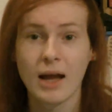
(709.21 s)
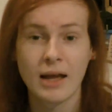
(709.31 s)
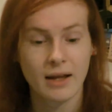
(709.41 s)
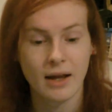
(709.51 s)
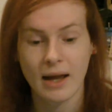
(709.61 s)

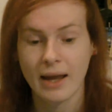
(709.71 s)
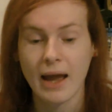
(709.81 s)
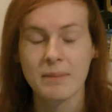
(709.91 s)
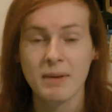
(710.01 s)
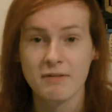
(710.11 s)
I, I
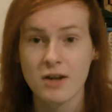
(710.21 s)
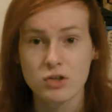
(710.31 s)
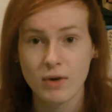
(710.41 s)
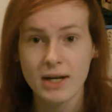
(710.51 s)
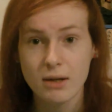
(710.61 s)
had my
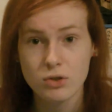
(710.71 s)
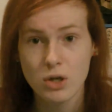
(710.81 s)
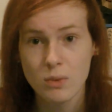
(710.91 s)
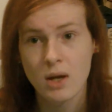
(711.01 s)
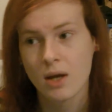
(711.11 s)
first radio
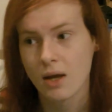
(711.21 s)
show.